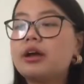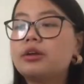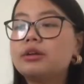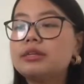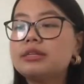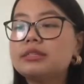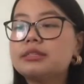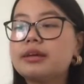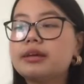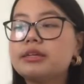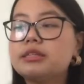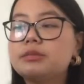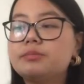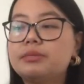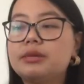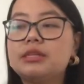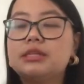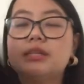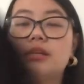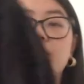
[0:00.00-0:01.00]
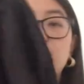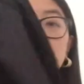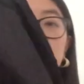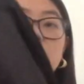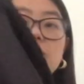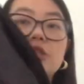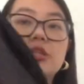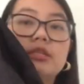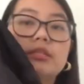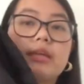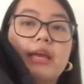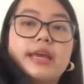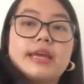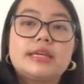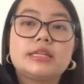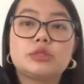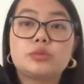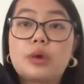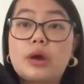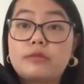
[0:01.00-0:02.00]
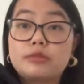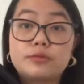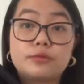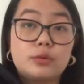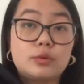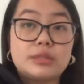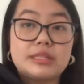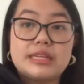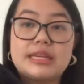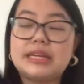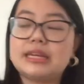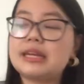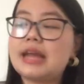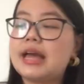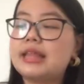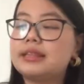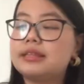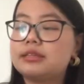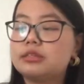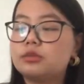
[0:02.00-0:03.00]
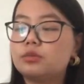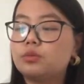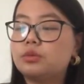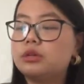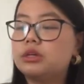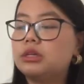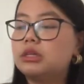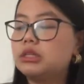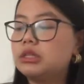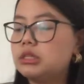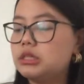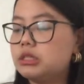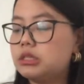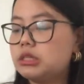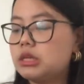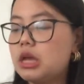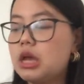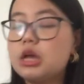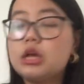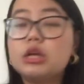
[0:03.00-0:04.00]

go in size medium, which is a 12 to 14, and this was